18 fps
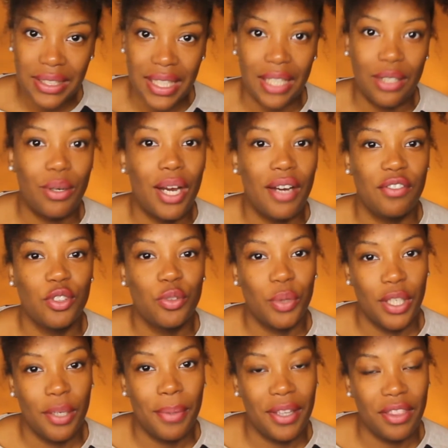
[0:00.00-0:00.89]
I don't have to
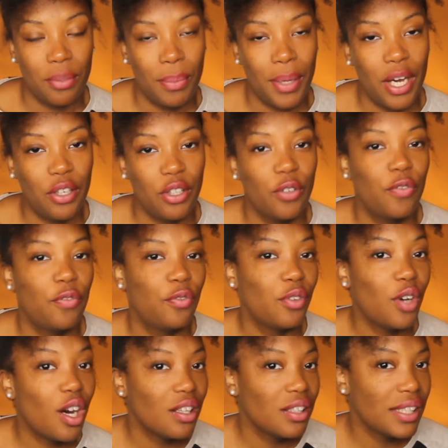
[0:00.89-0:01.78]
worry about the powder
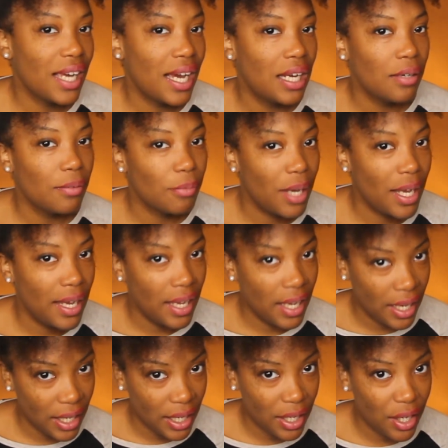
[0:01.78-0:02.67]
falling out of my
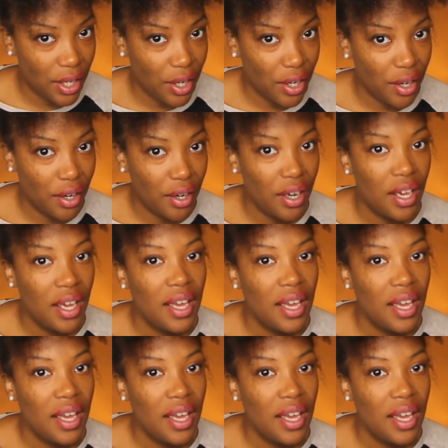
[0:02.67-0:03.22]
hair